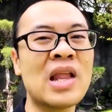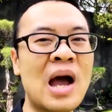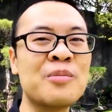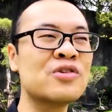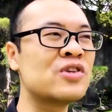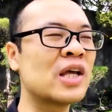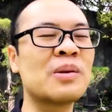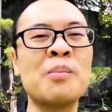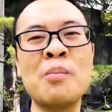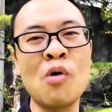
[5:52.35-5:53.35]
I'm using it
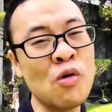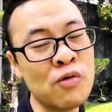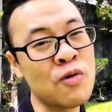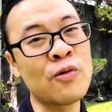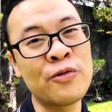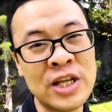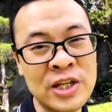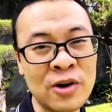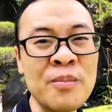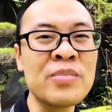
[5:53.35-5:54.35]
more for
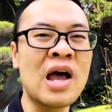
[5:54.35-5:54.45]
video.